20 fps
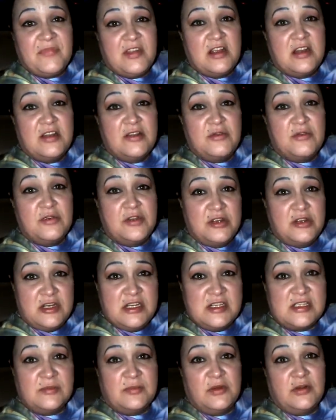You know, you
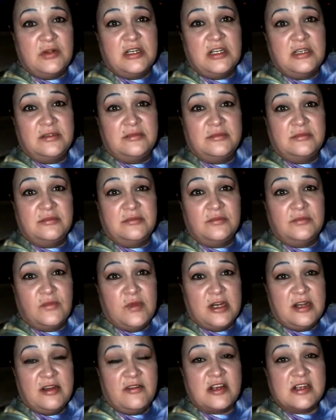need support,
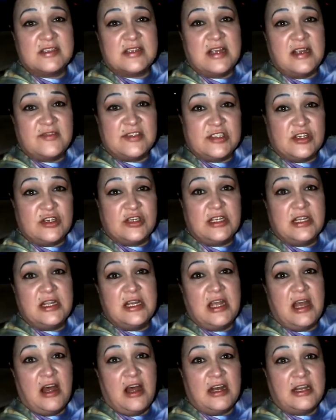whatever, because I've
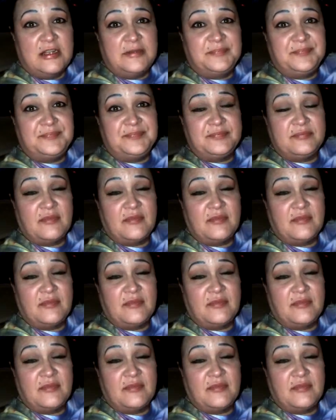certainly got it.